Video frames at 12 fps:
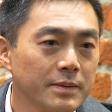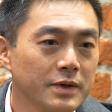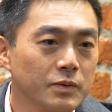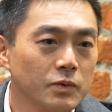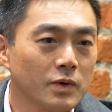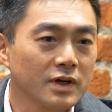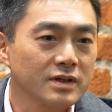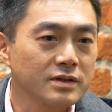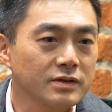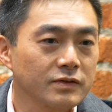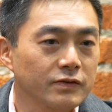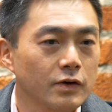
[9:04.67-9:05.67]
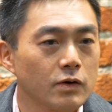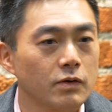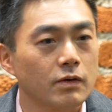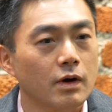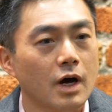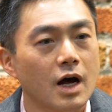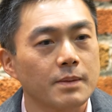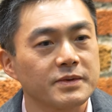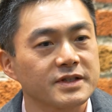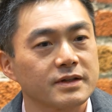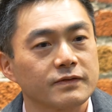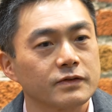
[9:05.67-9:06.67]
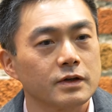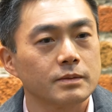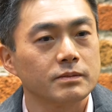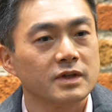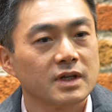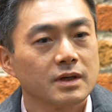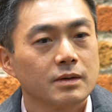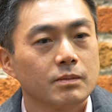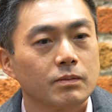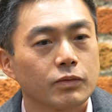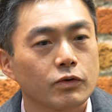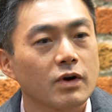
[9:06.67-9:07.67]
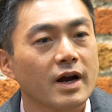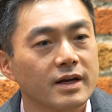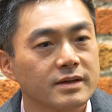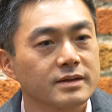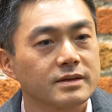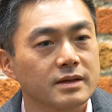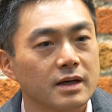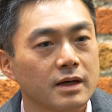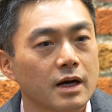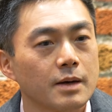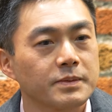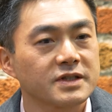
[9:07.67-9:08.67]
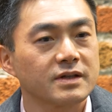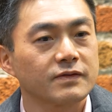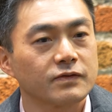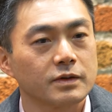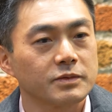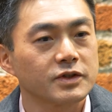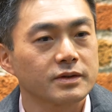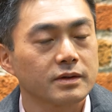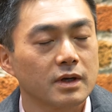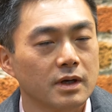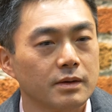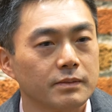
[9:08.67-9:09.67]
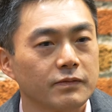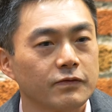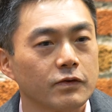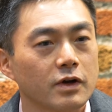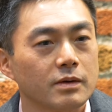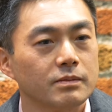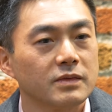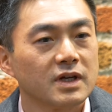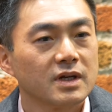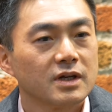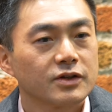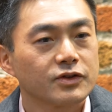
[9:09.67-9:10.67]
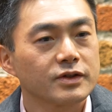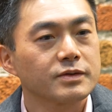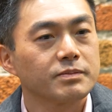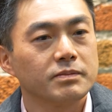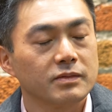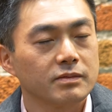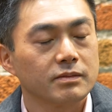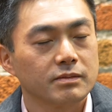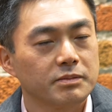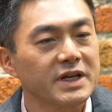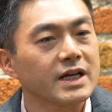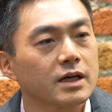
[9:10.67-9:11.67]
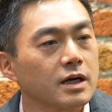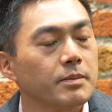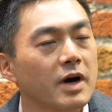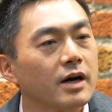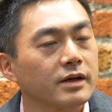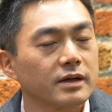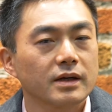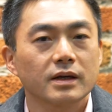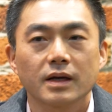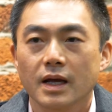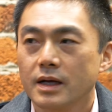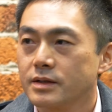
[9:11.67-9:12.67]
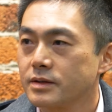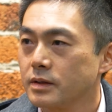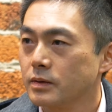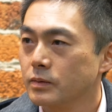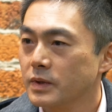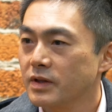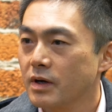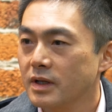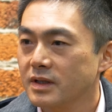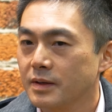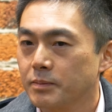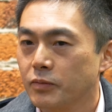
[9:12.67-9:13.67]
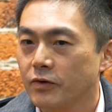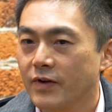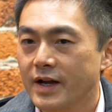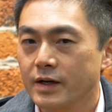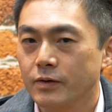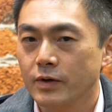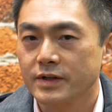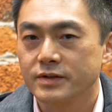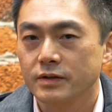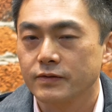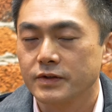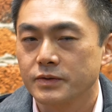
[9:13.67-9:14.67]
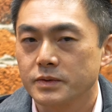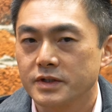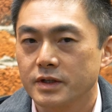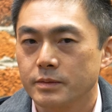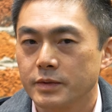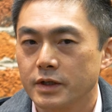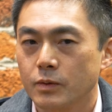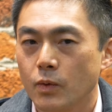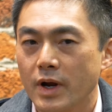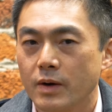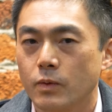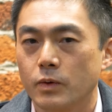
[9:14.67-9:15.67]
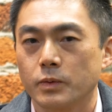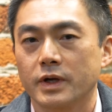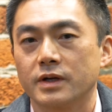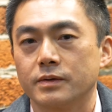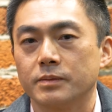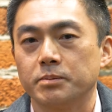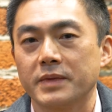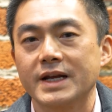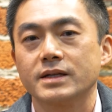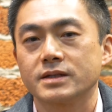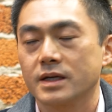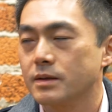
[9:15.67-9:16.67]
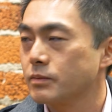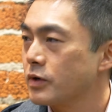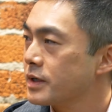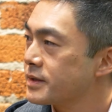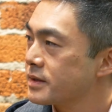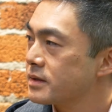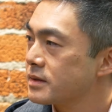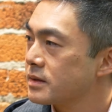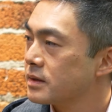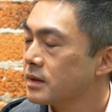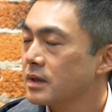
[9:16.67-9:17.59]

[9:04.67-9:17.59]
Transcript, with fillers: maybe we wanted to sort of go opposite from price and opposite from uh, from just being a commodity. And so we thought that providing great service was going to be a way where we can maintain prices.